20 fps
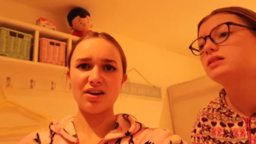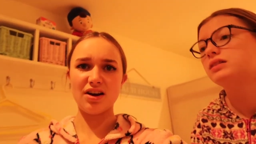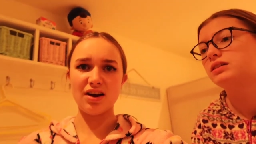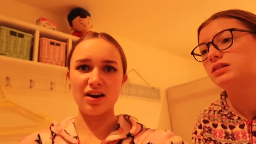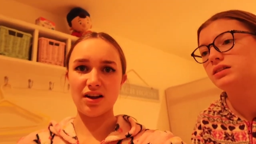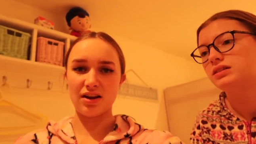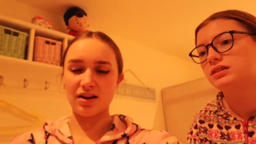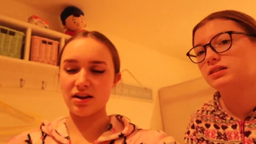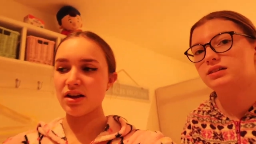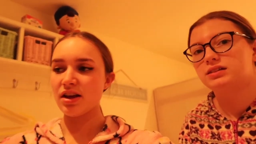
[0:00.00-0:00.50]

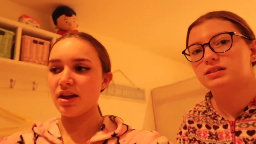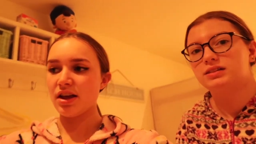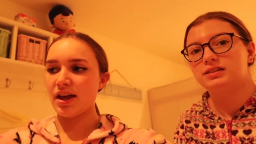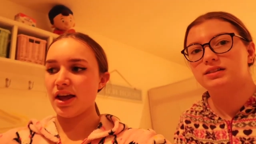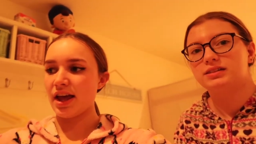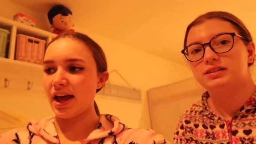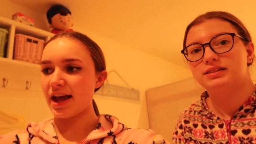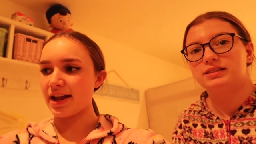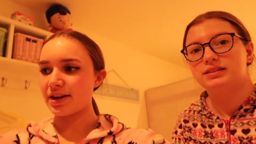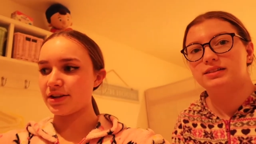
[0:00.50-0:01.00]
Speaker 1: colour,
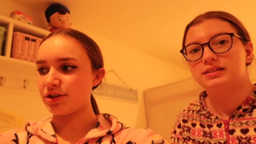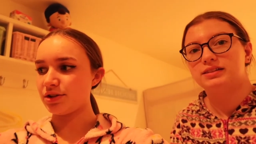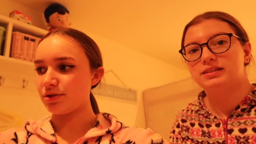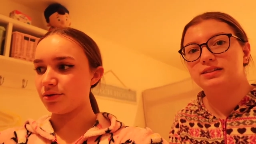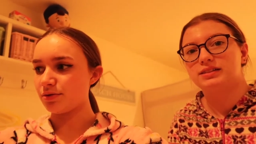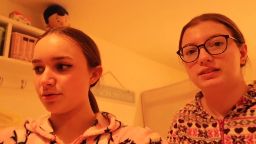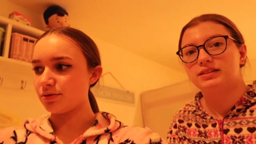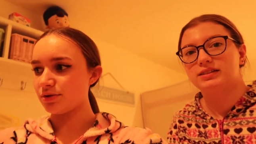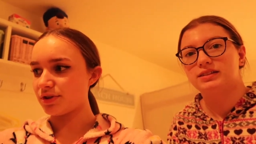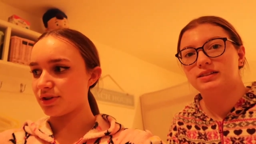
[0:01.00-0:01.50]
and
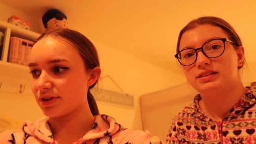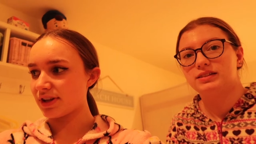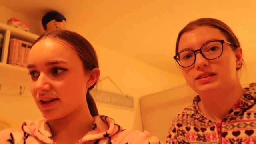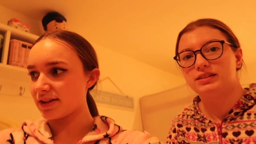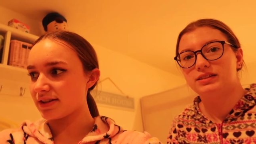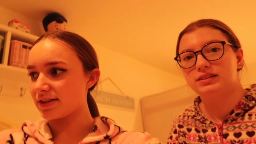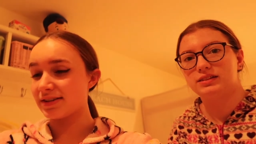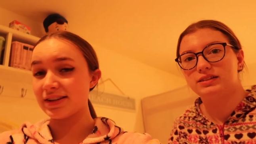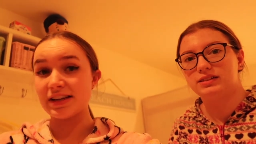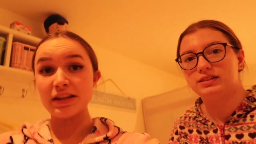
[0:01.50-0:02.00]
you'll just
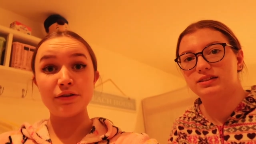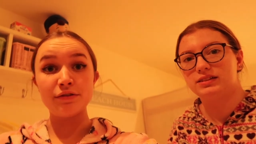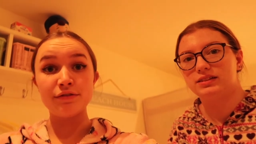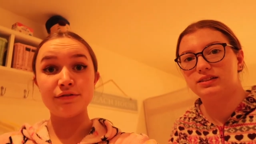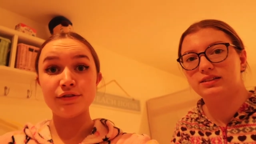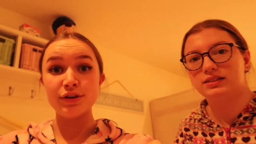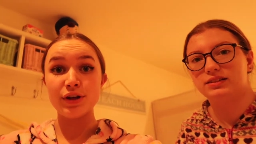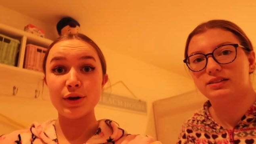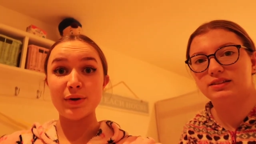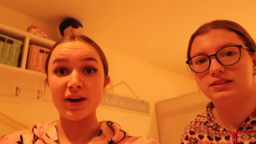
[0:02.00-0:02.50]
get to see the
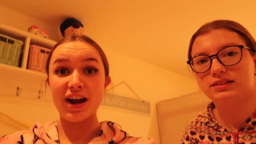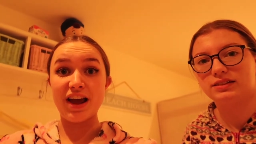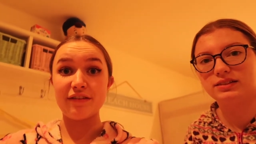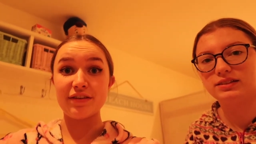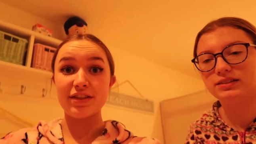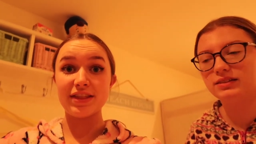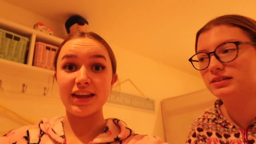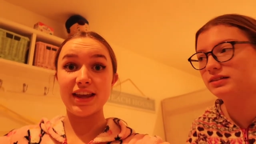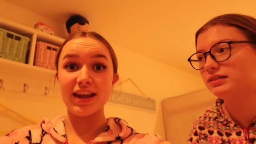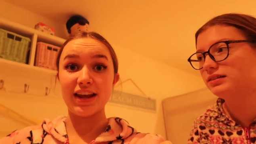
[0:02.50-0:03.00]
view and
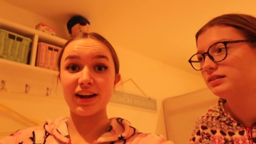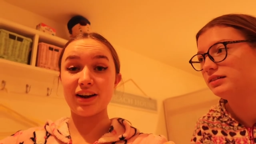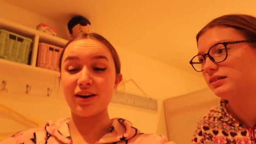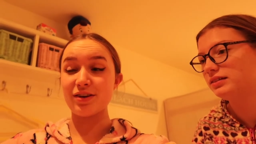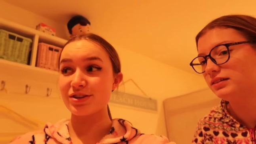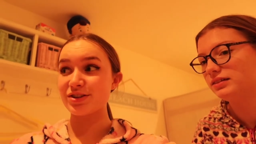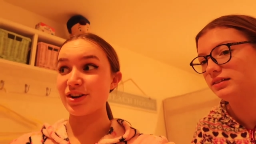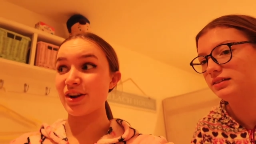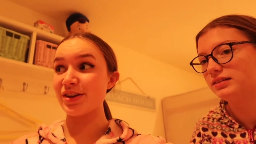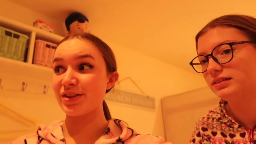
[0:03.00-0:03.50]
everything. I'll
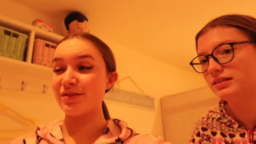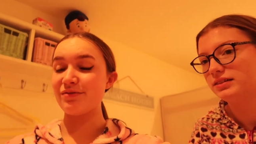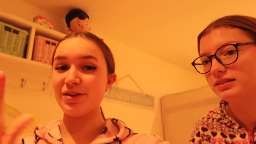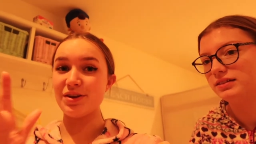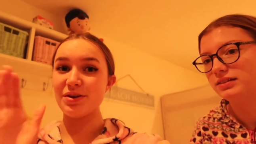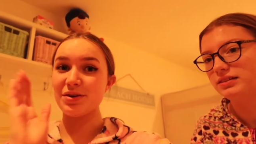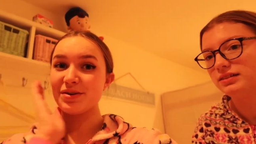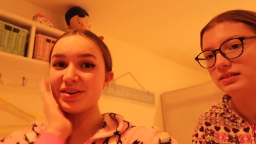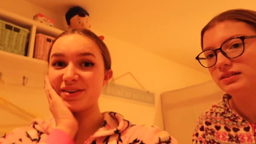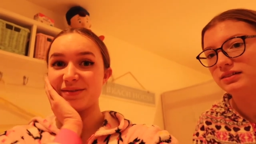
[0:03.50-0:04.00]
show you the
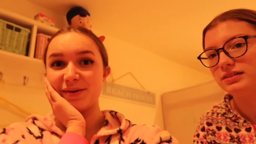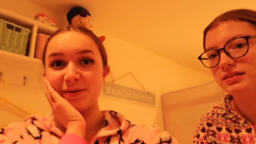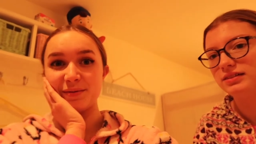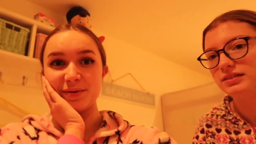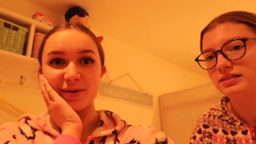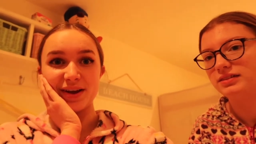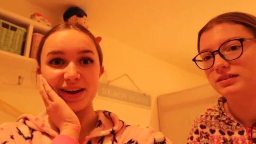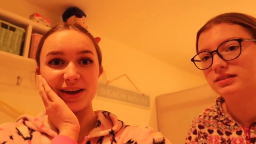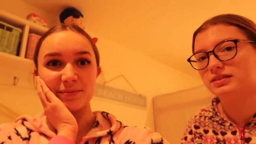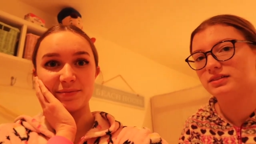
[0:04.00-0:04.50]
view when we
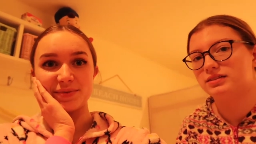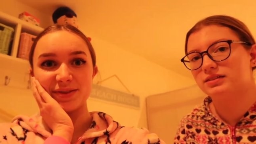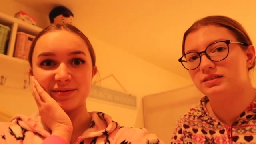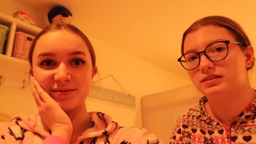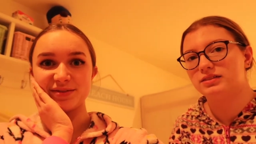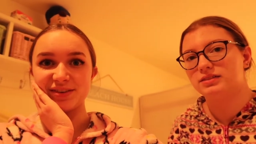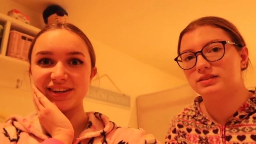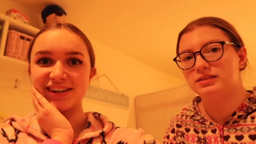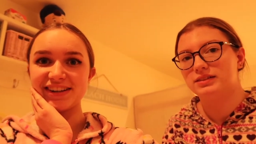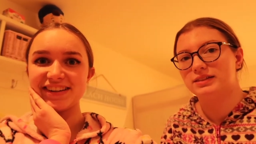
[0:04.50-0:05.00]
wake up in the
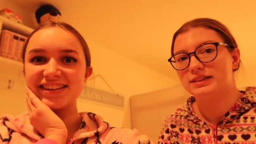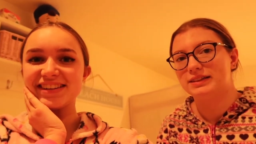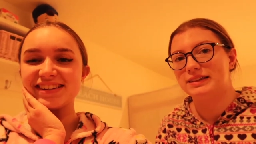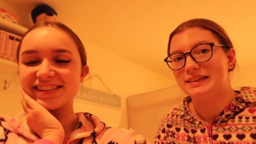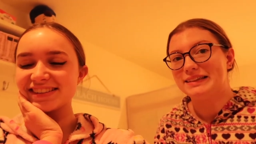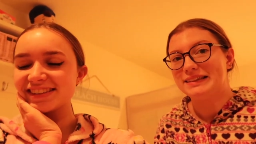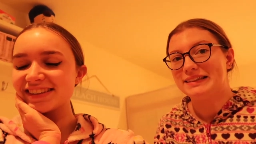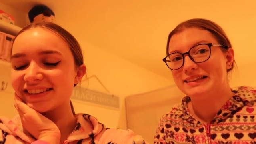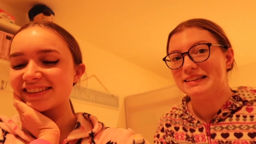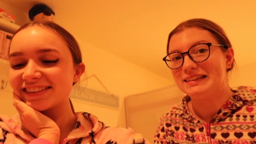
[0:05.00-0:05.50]
morning. It's
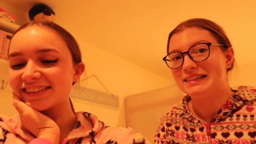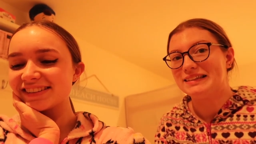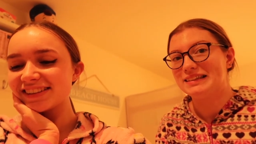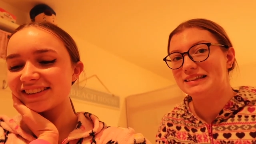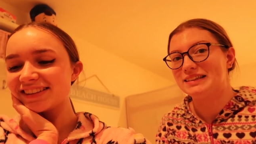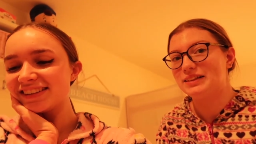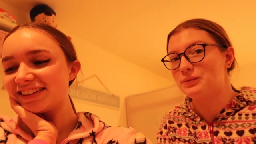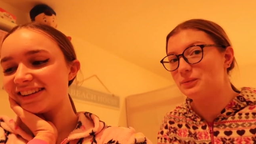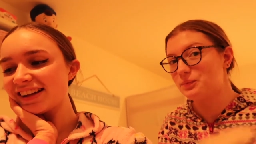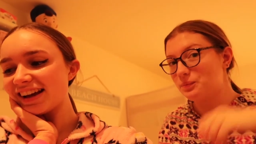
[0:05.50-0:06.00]
so
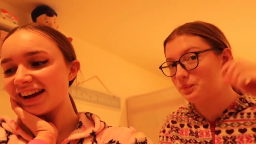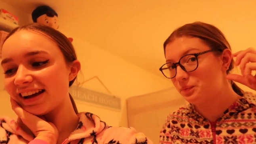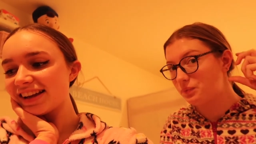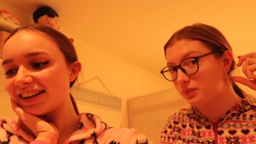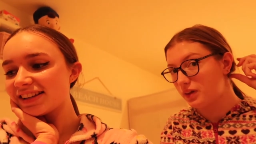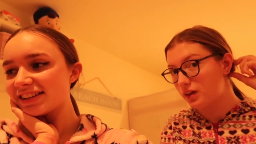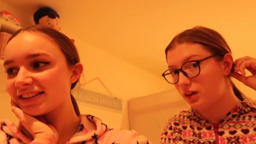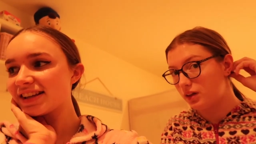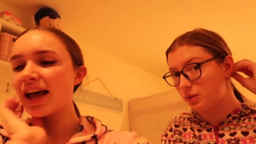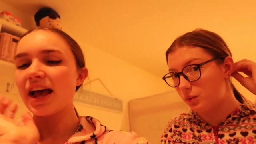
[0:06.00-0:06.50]

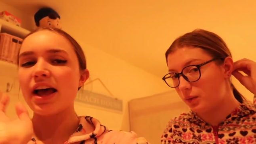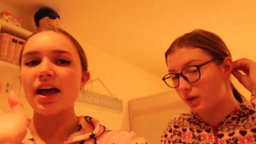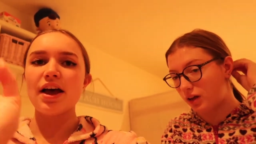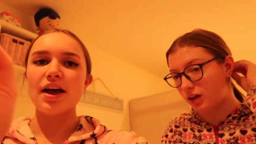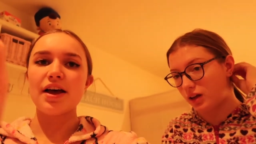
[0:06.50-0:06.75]
nice. We're